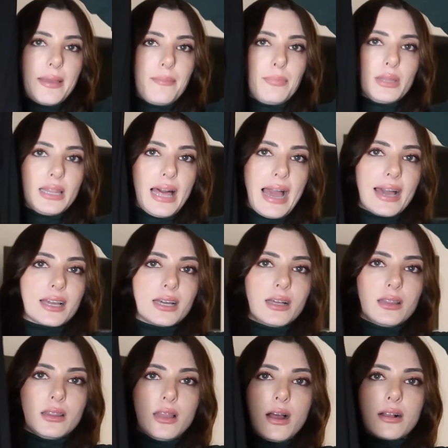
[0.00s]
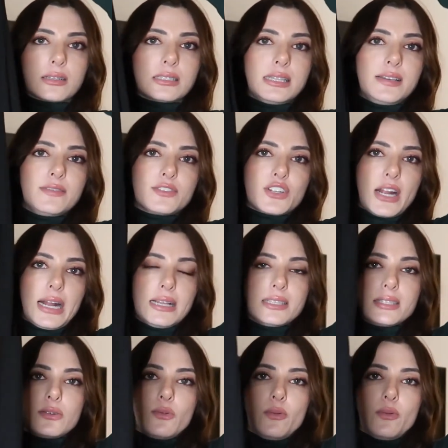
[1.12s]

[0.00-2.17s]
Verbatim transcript: a black long sleeve dress